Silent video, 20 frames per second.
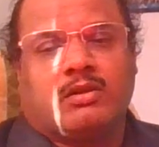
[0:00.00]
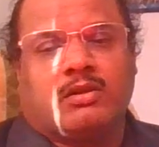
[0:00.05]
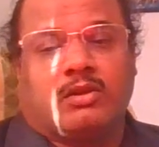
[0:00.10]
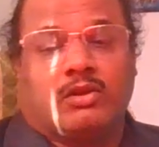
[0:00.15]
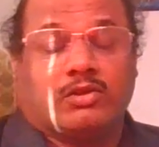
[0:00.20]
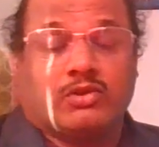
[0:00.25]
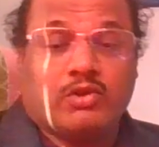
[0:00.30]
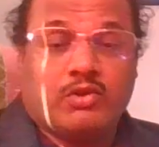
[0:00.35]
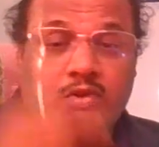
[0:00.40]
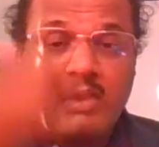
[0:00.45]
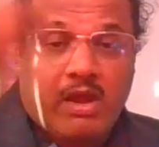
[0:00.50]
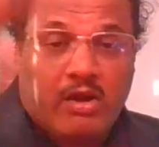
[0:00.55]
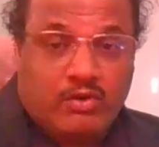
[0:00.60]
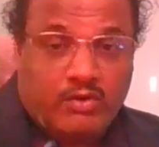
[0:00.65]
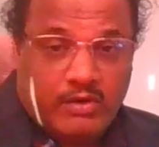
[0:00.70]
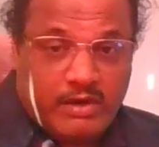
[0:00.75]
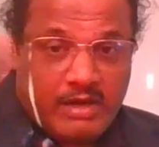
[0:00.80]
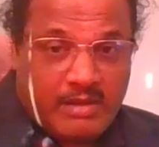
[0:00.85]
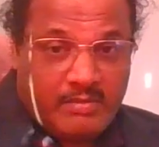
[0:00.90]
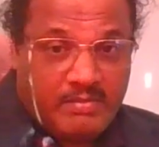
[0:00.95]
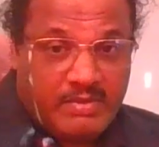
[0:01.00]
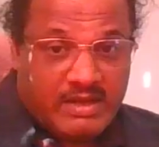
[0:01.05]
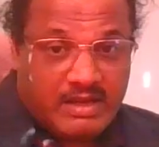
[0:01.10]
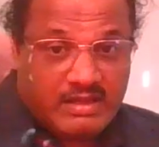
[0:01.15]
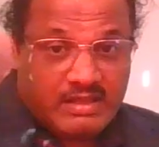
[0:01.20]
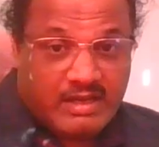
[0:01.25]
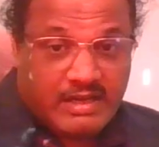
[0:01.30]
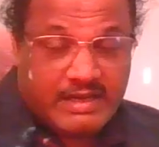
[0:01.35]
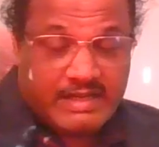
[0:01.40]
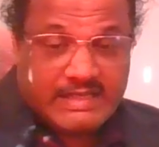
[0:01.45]
So you have to dump here
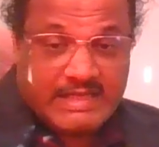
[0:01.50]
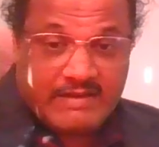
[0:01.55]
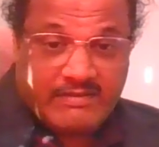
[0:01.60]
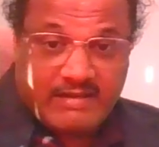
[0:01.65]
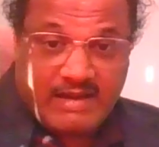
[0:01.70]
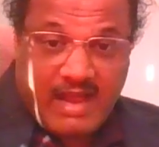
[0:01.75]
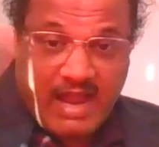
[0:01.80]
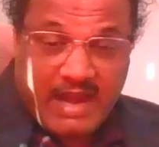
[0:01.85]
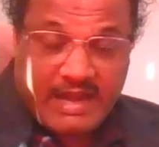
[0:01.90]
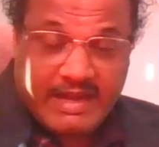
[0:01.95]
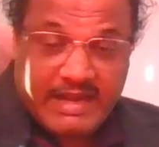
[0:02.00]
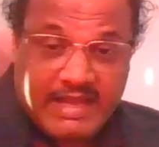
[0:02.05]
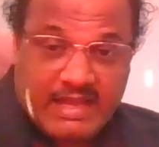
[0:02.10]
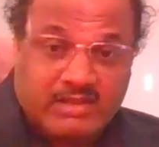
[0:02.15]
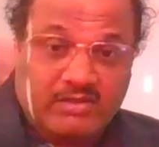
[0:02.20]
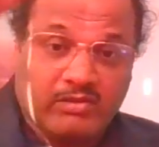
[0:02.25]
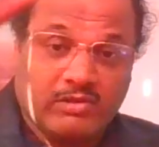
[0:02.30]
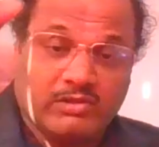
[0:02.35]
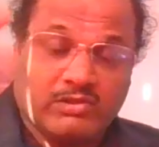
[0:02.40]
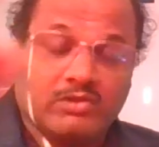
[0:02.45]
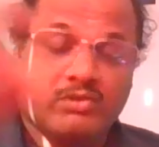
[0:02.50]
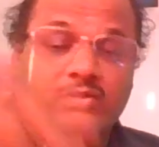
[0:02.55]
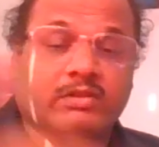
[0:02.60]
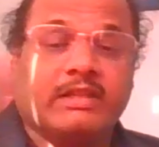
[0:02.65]
37 ideas also.